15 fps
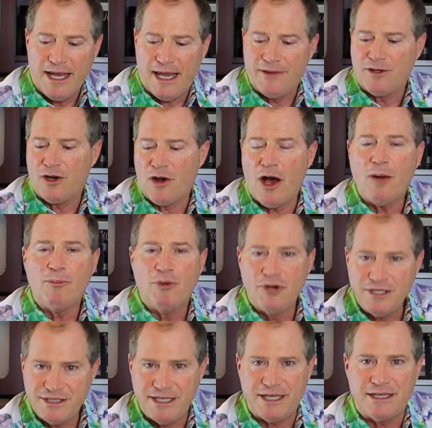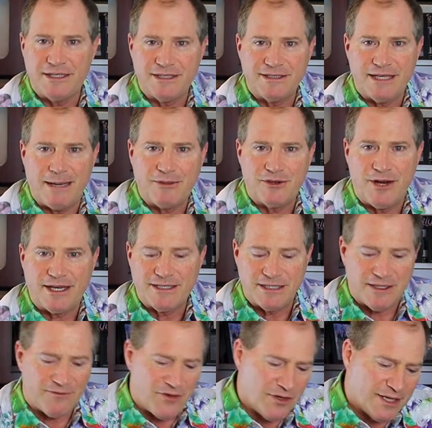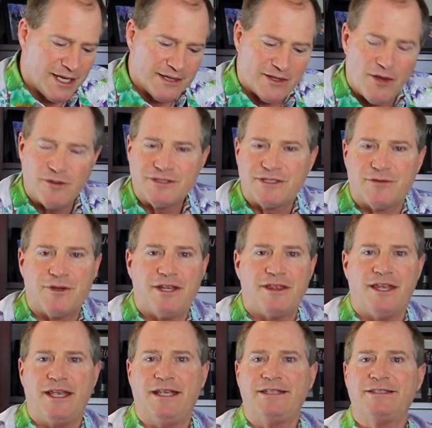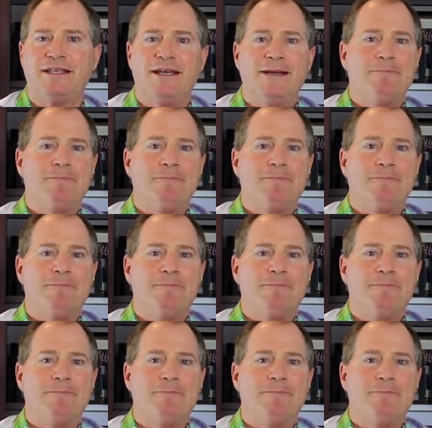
and they're all pushing in the same direction. If you can get those three things,